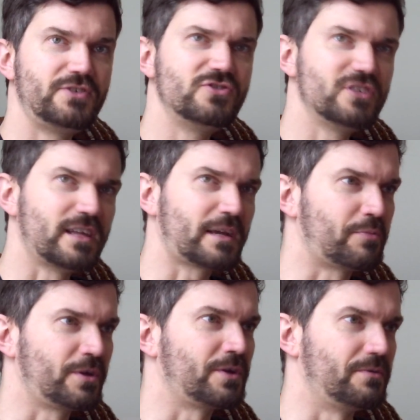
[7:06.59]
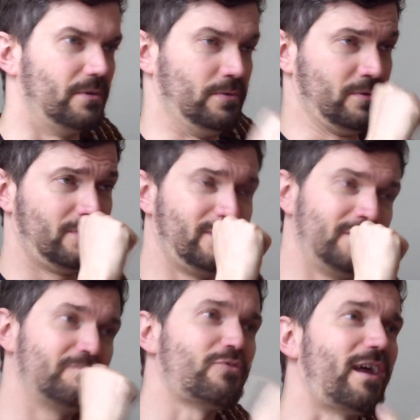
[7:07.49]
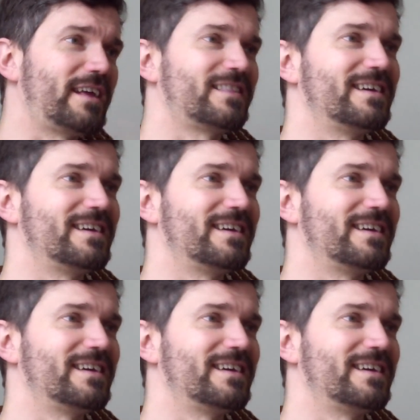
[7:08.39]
It's usually like a pretty good product.